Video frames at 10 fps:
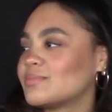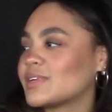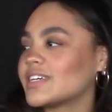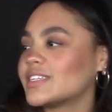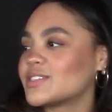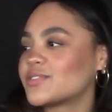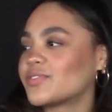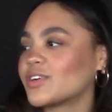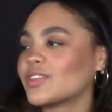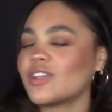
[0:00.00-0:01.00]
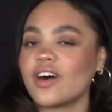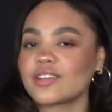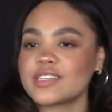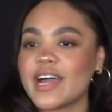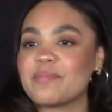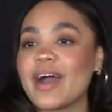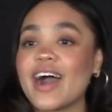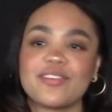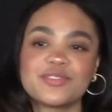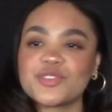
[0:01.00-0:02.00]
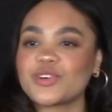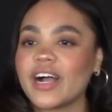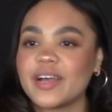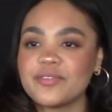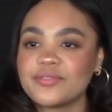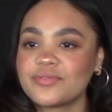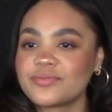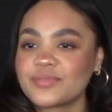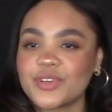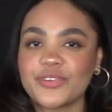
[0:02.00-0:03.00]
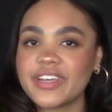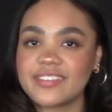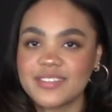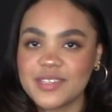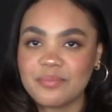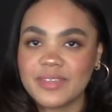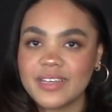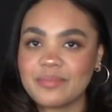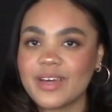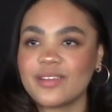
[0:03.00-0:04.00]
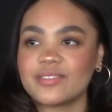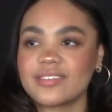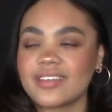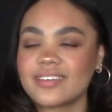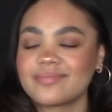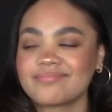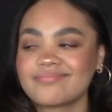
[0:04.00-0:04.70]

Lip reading: Because for a long time after I've created something, I'm kind of just like